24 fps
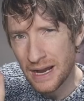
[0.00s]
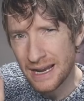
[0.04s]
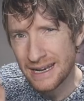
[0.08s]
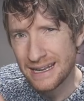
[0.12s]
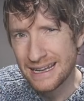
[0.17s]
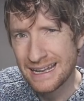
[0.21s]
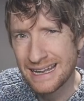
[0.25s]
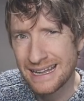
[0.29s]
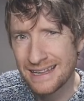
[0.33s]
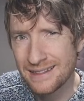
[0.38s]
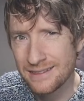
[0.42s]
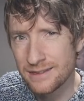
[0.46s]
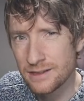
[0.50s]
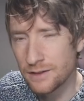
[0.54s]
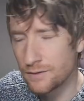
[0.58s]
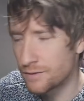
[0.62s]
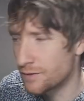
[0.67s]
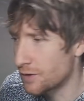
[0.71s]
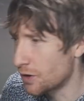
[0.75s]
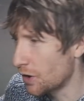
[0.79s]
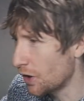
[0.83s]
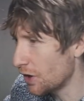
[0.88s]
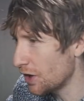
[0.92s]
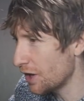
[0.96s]
add a hint
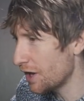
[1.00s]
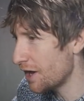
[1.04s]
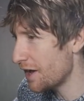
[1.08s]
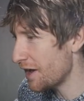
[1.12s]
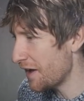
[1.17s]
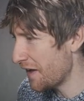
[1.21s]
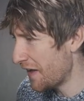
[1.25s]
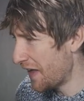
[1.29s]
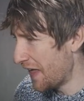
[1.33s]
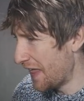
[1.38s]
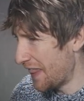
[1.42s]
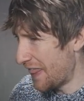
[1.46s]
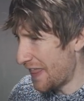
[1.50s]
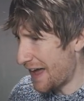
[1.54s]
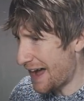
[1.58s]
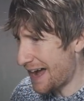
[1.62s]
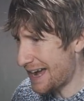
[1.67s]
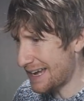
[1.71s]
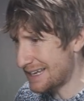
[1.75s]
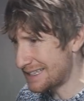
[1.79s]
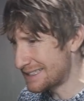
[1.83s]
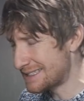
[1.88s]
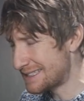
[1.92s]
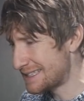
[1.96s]
of color.
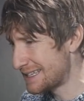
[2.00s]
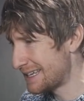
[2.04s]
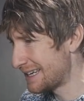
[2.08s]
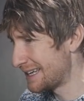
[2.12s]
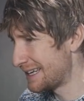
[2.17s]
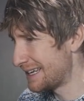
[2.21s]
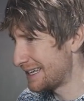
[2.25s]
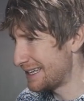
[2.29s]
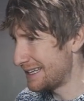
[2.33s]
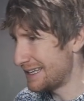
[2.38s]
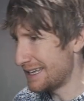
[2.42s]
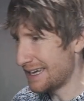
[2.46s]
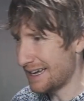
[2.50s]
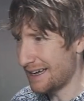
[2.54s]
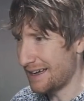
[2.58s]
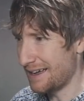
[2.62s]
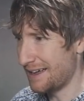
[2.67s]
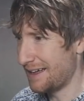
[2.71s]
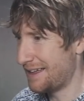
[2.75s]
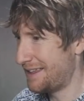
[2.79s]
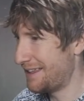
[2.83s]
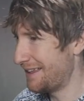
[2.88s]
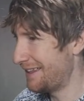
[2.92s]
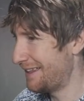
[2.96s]
That is,
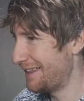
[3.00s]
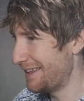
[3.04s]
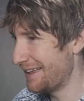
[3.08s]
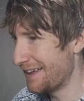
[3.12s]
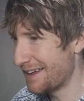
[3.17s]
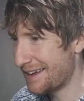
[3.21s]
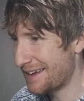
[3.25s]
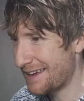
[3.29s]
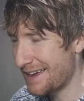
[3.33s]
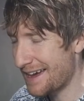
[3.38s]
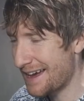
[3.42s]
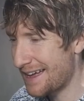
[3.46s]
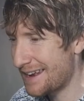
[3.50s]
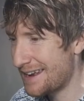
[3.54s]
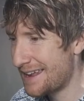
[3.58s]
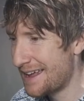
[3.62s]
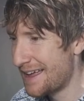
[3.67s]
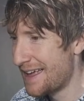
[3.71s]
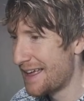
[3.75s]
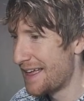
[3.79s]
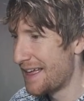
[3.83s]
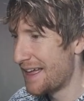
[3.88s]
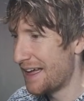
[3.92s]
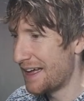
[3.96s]
yeah, again,
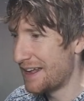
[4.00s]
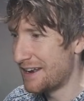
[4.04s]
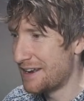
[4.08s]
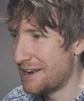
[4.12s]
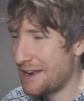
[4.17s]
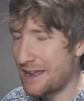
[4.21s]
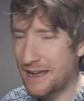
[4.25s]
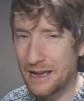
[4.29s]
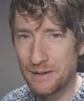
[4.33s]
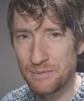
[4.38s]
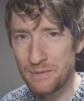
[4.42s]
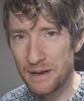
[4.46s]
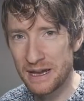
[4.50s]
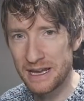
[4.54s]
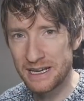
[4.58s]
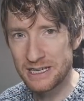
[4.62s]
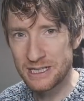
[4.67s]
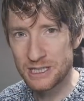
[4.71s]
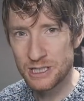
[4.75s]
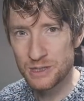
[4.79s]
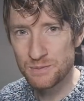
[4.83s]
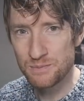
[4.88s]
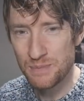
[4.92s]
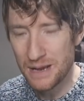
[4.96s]
a Nick Page
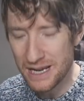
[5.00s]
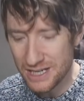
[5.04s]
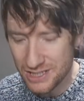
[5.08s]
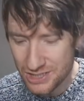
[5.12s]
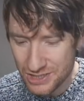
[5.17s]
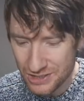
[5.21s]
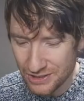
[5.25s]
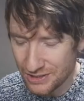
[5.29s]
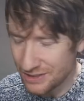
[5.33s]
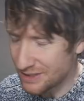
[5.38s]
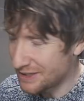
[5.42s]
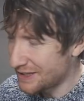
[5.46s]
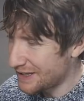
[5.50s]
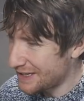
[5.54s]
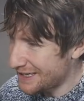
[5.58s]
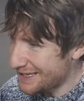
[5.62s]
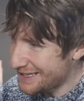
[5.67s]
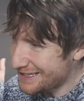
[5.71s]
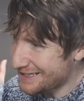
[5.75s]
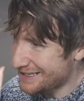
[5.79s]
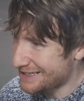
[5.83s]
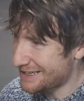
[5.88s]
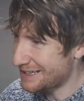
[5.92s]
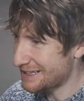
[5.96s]
special.
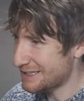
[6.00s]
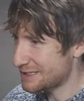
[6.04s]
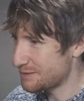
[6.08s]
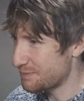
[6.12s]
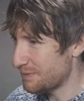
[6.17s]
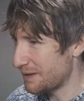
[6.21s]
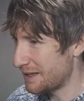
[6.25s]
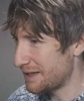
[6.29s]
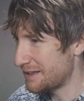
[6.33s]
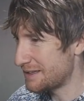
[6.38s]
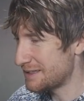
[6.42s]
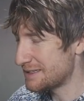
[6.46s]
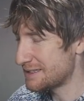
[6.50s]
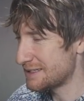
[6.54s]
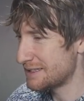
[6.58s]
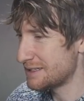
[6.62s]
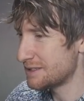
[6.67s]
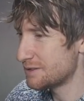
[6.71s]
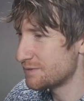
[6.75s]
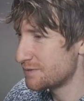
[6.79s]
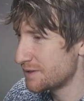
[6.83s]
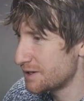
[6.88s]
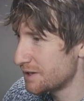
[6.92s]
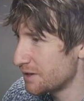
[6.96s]
He can explain this in
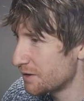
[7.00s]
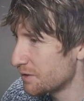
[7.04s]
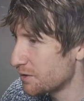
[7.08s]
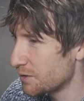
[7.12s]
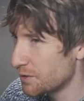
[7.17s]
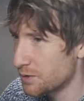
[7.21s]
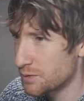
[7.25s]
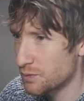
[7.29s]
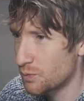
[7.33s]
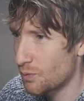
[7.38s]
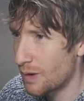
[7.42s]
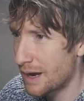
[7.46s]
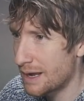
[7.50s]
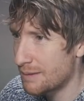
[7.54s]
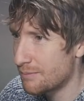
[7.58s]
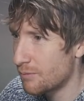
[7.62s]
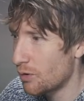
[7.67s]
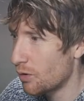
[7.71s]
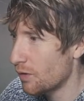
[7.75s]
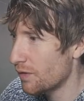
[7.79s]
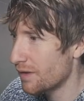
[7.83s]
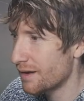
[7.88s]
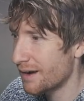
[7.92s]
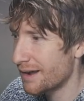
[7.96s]
his video course way
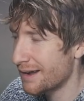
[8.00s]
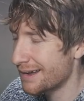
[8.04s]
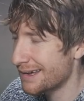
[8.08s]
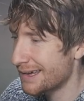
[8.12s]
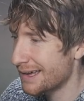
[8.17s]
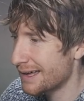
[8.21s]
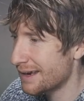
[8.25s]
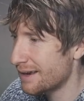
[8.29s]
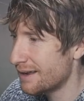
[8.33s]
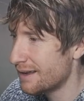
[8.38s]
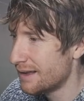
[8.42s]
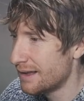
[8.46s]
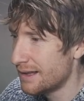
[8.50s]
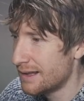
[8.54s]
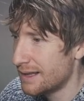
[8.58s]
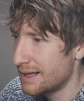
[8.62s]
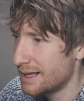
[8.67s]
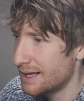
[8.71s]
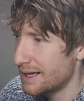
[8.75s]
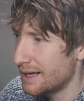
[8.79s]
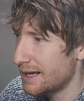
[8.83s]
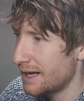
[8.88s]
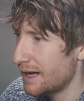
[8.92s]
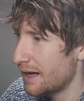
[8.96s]
more than I can.
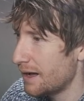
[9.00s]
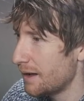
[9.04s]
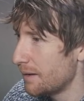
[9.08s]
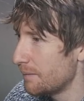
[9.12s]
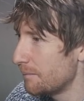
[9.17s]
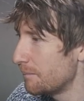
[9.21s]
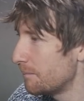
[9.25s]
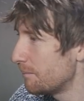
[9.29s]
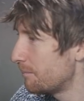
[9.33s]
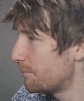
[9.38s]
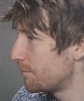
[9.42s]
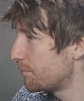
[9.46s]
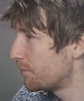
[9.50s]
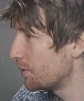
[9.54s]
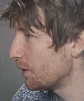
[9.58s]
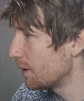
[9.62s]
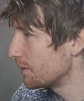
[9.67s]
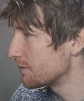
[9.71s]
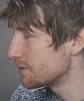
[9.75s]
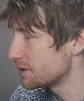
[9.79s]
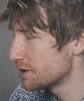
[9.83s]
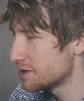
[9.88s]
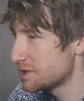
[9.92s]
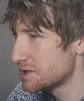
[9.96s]
But
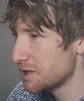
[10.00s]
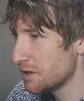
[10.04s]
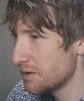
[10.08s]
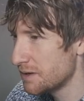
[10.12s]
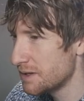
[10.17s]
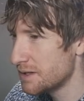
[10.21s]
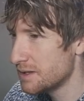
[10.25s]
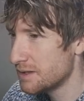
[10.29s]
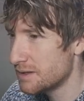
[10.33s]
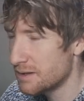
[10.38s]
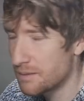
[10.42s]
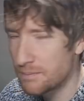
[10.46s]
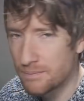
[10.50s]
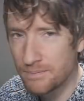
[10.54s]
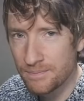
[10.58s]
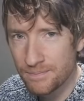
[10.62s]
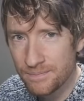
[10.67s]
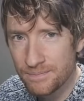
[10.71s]
I'm just showing you the